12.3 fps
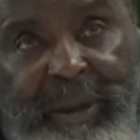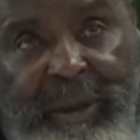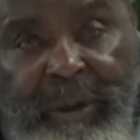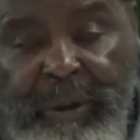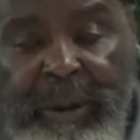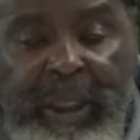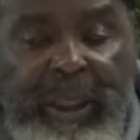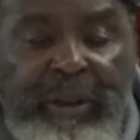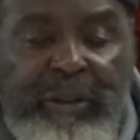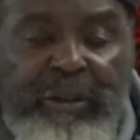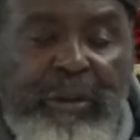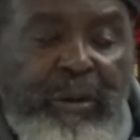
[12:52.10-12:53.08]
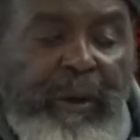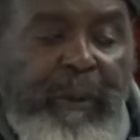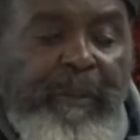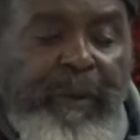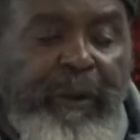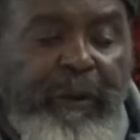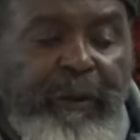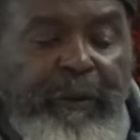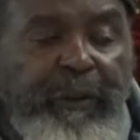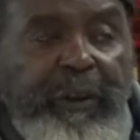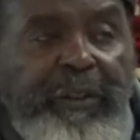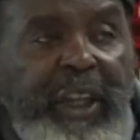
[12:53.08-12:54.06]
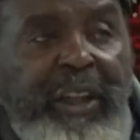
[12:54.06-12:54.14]
Okay, so
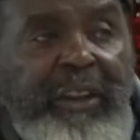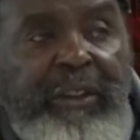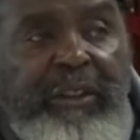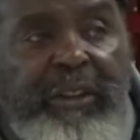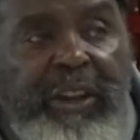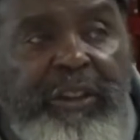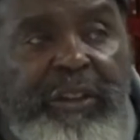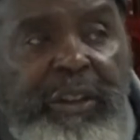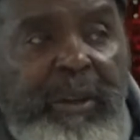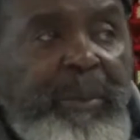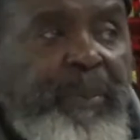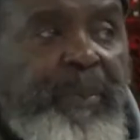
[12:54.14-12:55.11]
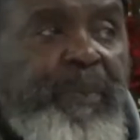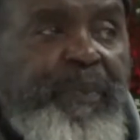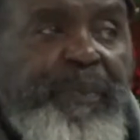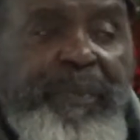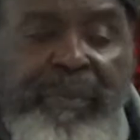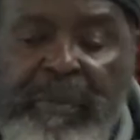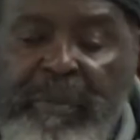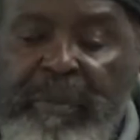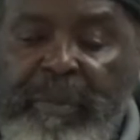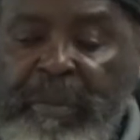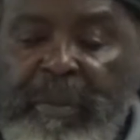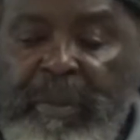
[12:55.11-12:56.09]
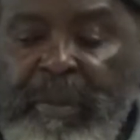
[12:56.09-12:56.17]
first accusation
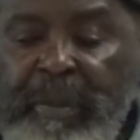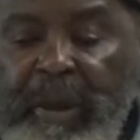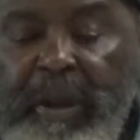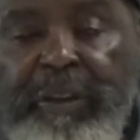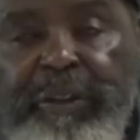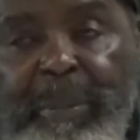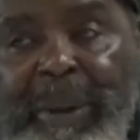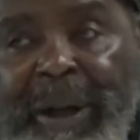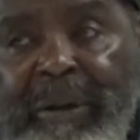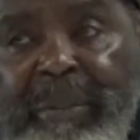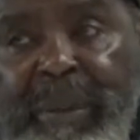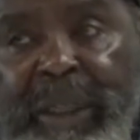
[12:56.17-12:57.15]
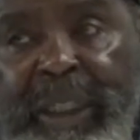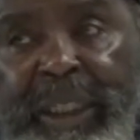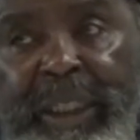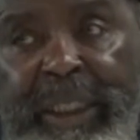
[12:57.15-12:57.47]
is about money,